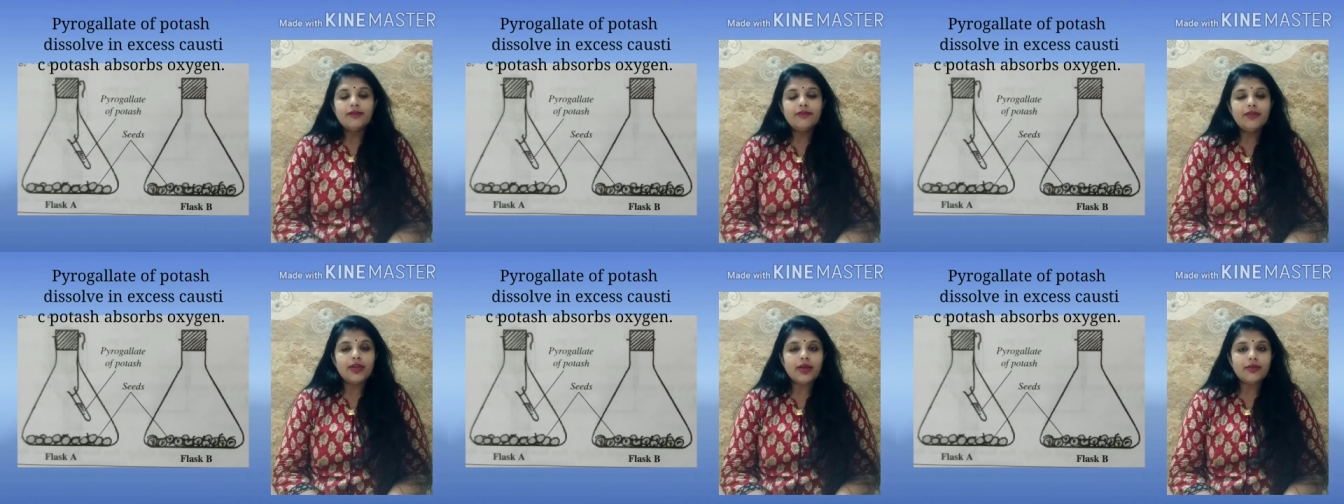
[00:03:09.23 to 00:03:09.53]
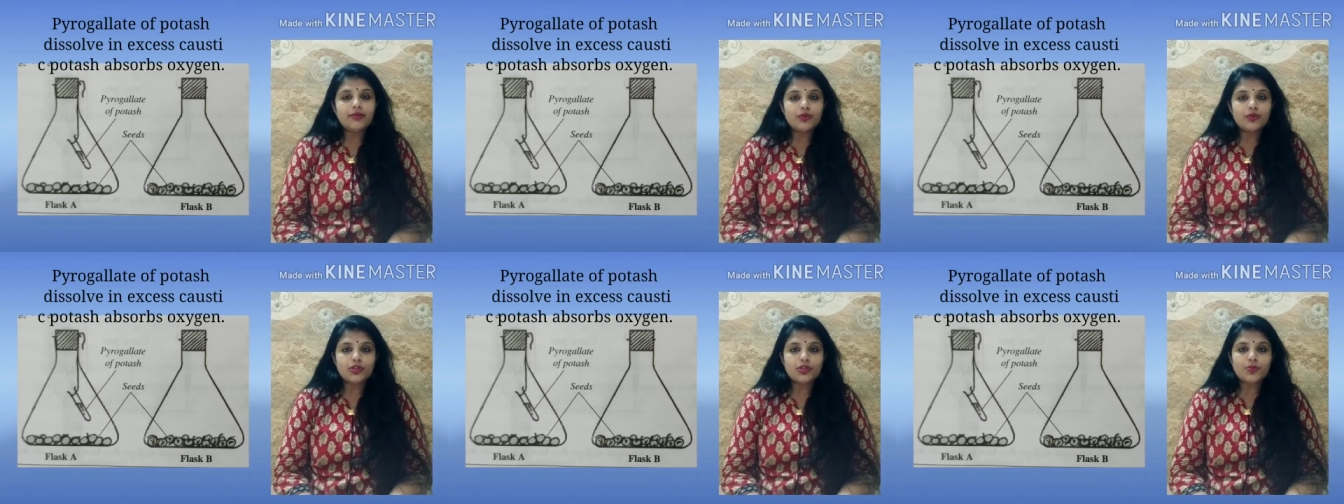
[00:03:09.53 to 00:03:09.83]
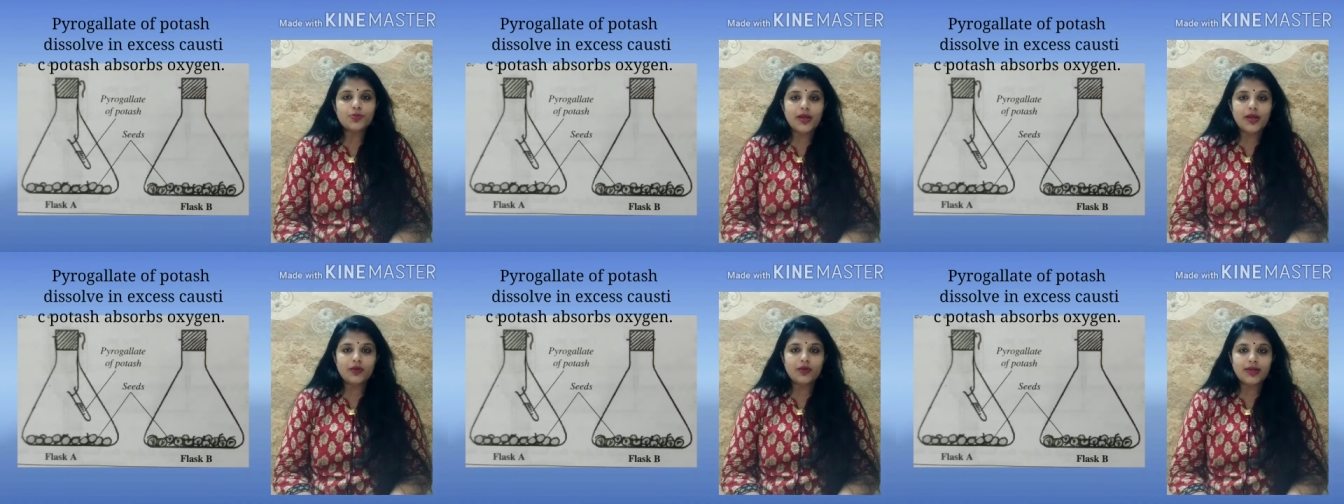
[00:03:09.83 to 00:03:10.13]
We have
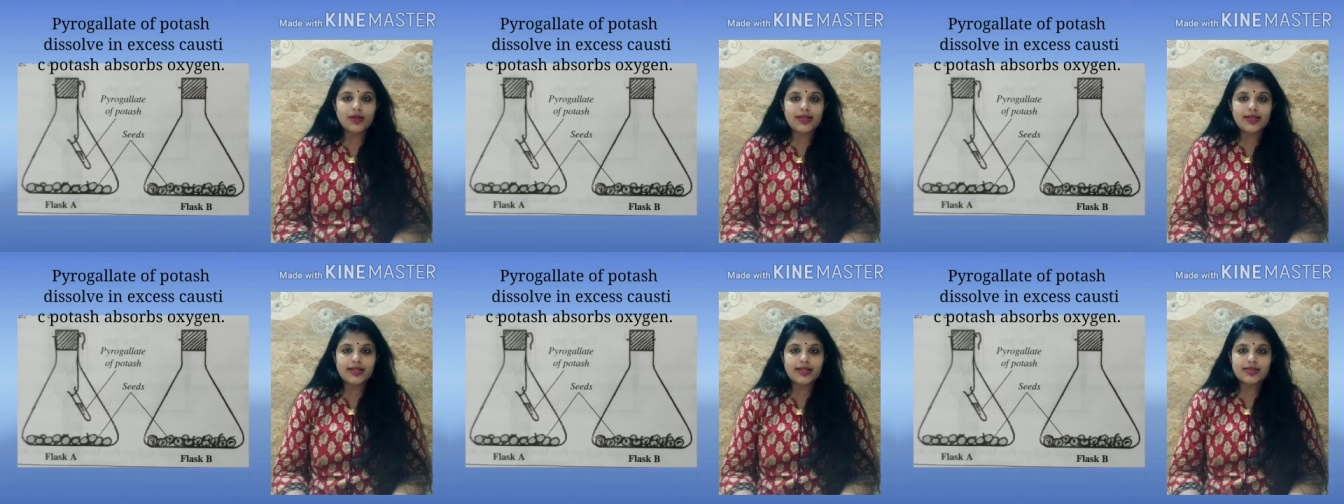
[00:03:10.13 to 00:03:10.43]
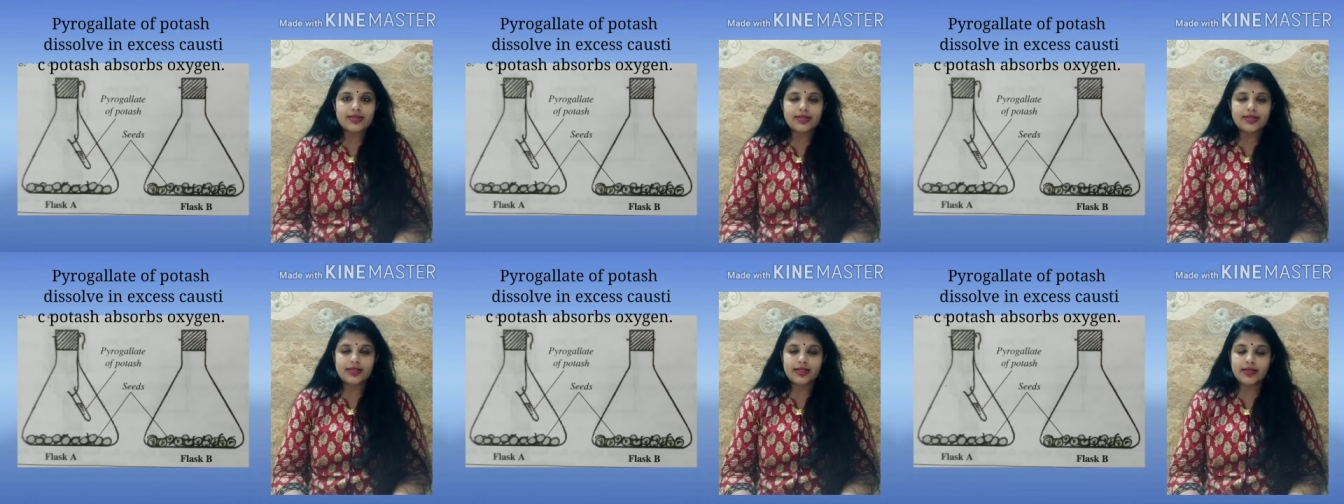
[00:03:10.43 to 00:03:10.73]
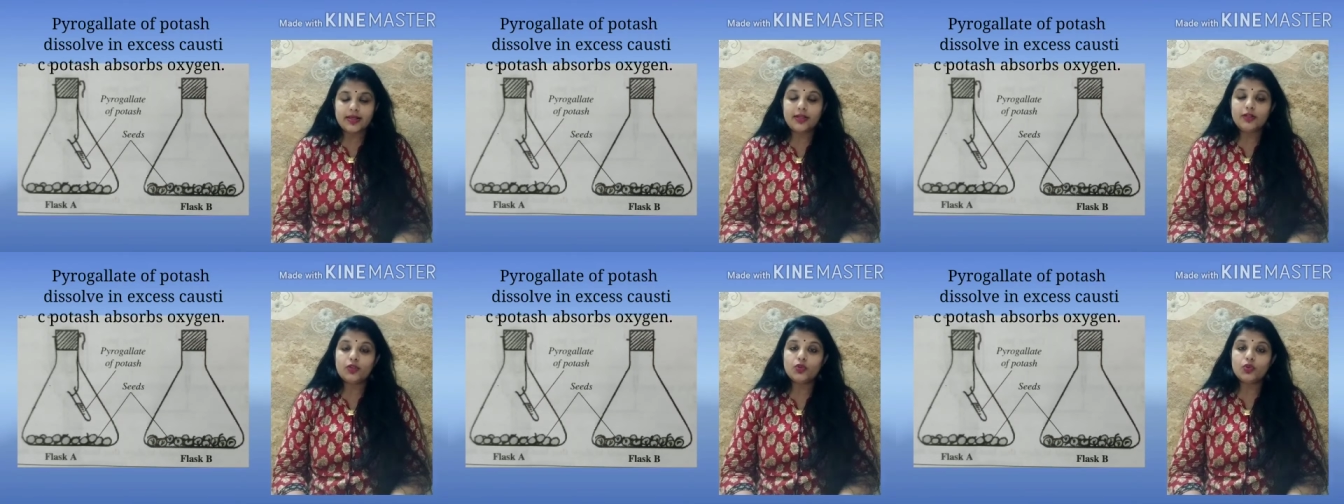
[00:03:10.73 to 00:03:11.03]
used pyrogallic acid
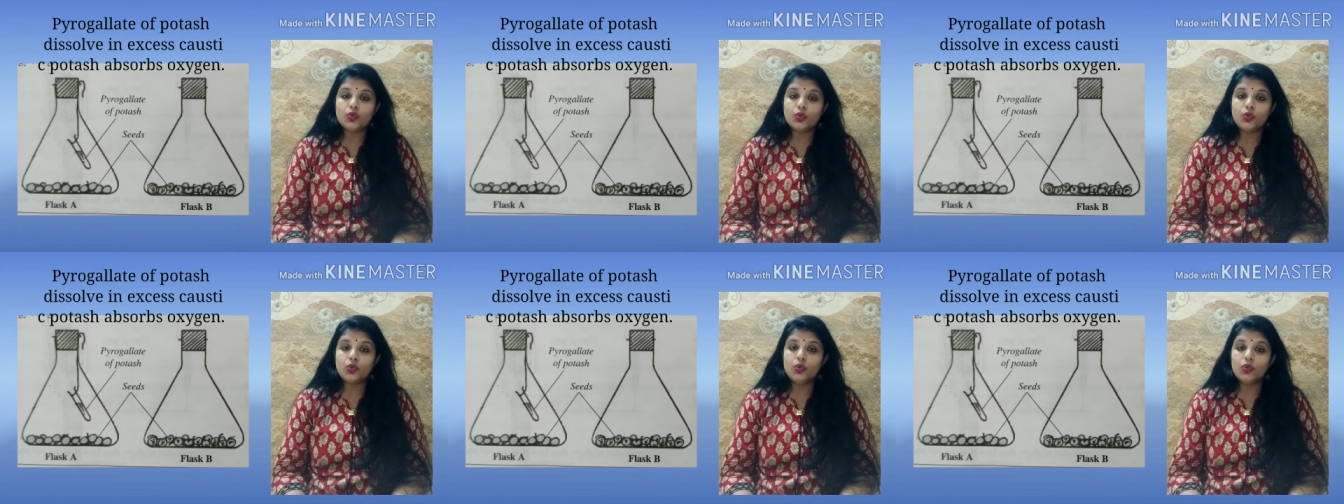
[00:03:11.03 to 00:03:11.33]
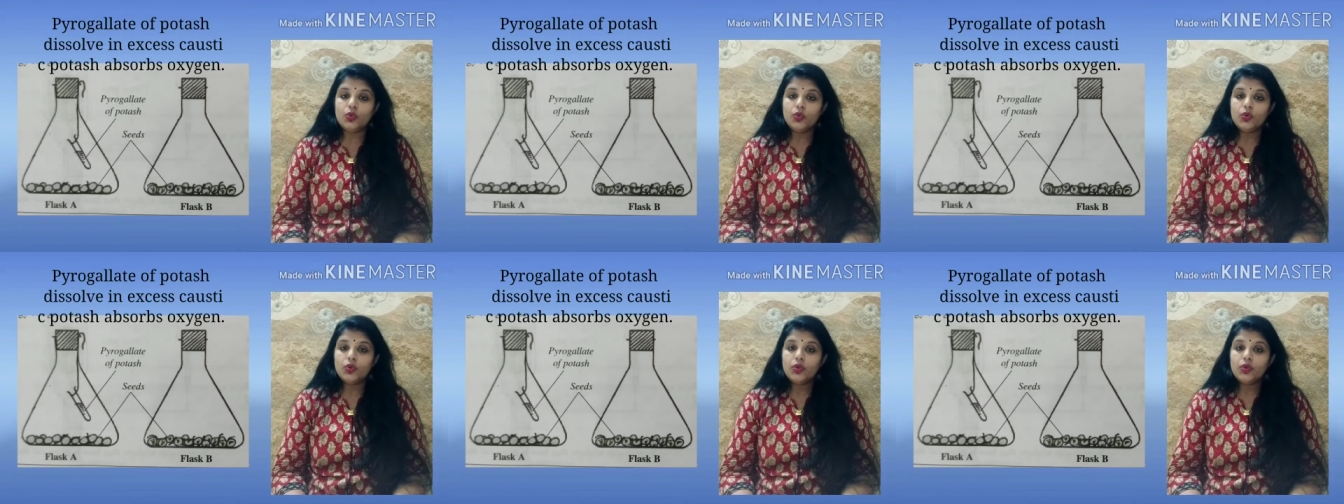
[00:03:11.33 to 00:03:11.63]
here to